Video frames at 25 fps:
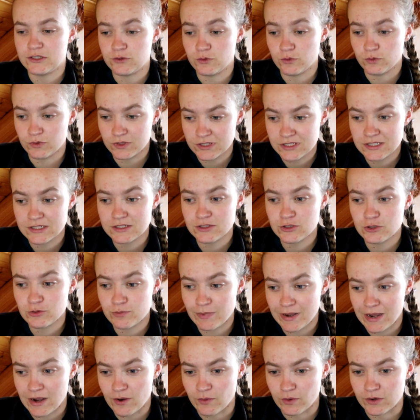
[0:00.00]
risen to
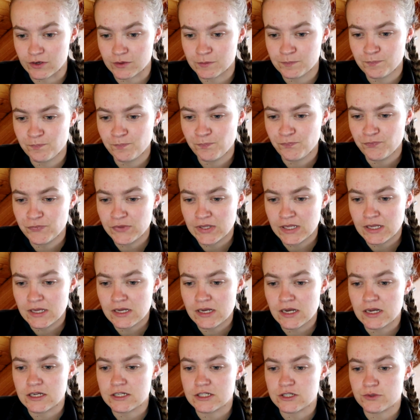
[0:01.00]
power,
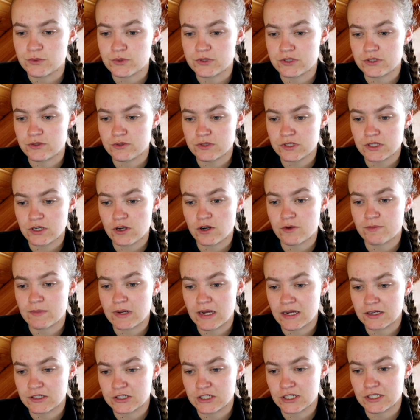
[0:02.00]
and she was using her
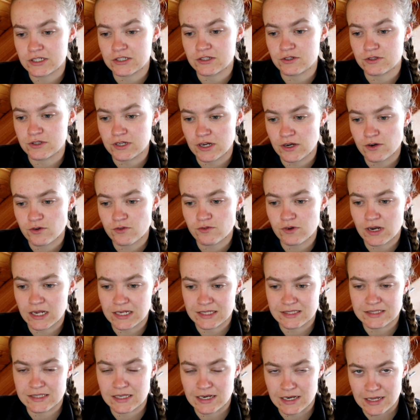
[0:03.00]
magic to
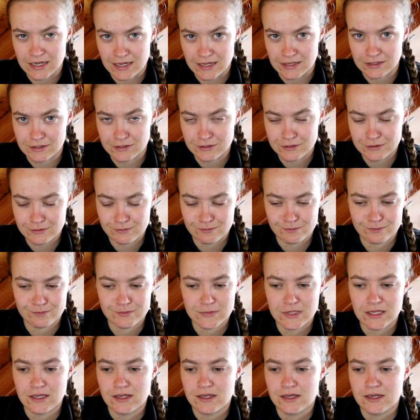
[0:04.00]
terrorize the land.
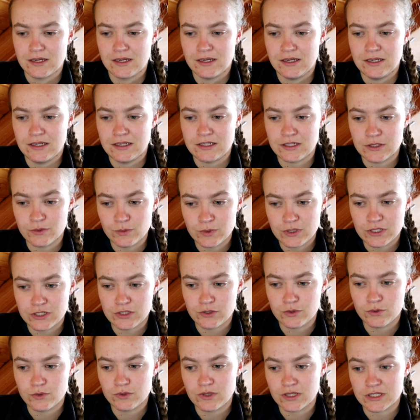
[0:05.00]
Ewan
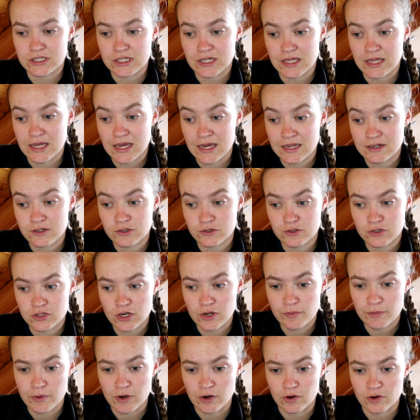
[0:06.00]
knew that he had to
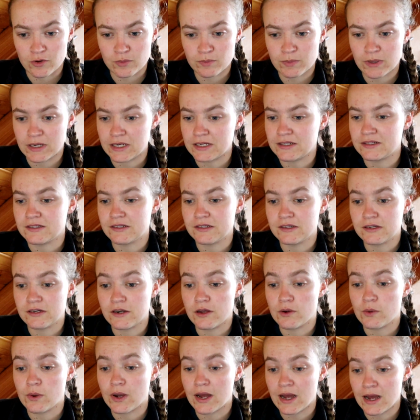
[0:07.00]
stop her, but he didn't
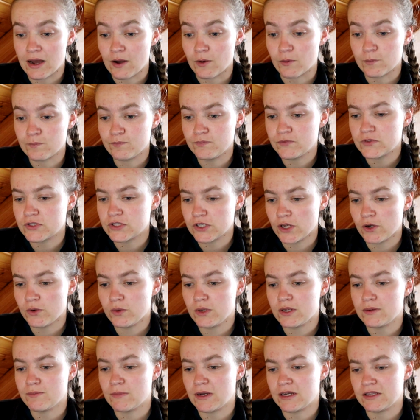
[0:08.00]
know how. So
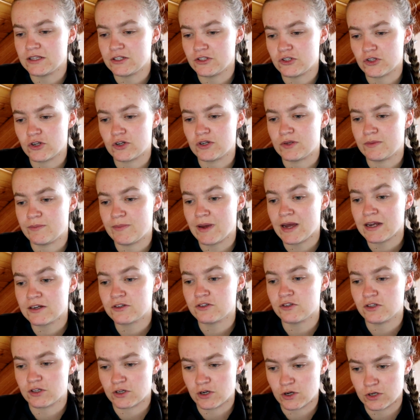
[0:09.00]
he made the journey back
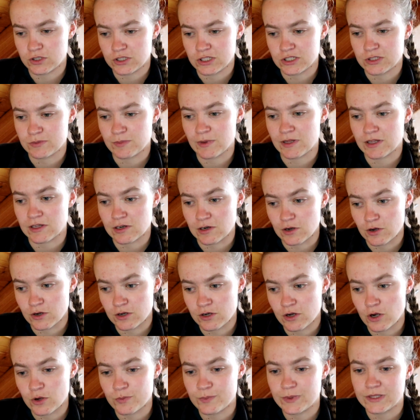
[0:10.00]
to the cottage by the loch,
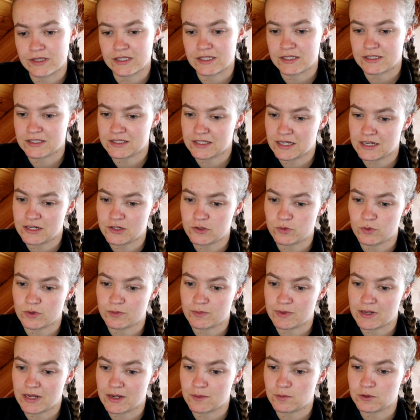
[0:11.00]
hoping that Sage
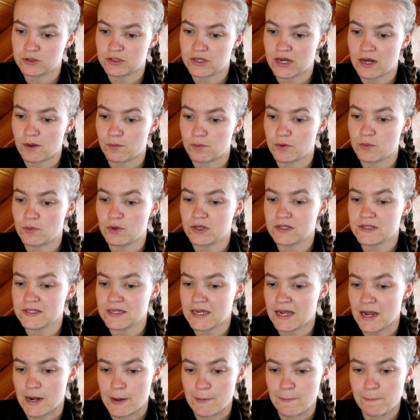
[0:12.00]
would be able to help him once
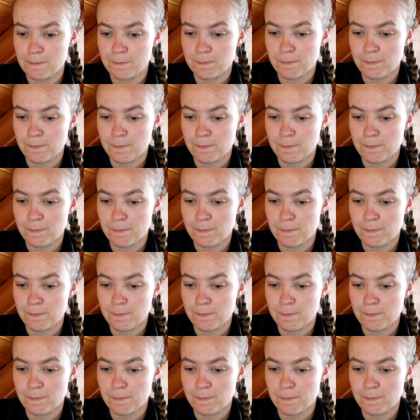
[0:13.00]
again.